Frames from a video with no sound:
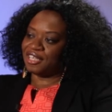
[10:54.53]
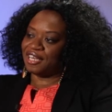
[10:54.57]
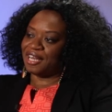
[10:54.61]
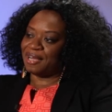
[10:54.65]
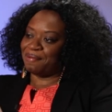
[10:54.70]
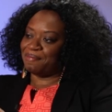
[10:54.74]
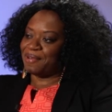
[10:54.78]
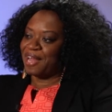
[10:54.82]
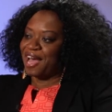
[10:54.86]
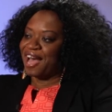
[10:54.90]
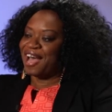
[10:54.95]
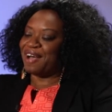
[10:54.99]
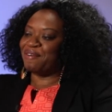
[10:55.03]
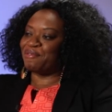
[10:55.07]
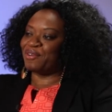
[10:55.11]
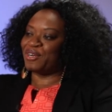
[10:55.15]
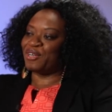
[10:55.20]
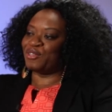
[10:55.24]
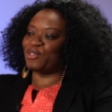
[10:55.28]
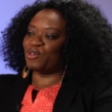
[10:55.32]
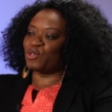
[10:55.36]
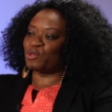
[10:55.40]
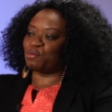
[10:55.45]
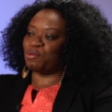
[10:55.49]
that I'm not one
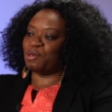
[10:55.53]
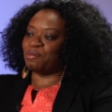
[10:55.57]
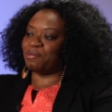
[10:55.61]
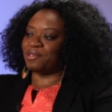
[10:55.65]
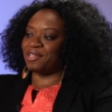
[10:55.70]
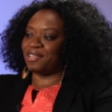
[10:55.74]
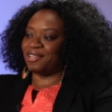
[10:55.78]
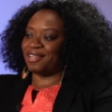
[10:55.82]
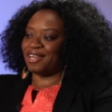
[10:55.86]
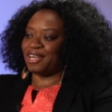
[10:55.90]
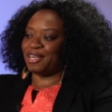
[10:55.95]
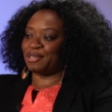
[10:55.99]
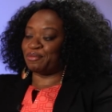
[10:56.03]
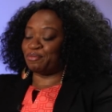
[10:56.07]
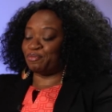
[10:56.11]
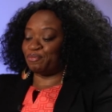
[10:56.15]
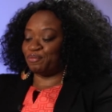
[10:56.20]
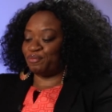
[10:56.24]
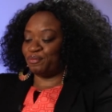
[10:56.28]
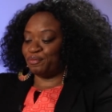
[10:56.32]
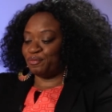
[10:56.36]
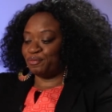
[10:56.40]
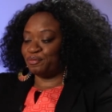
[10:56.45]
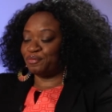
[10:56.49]
of those people that are
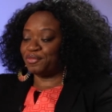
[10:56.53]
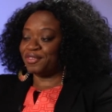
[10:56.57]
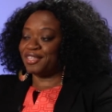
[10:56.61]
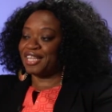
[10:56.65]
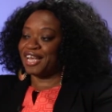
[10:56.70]
like,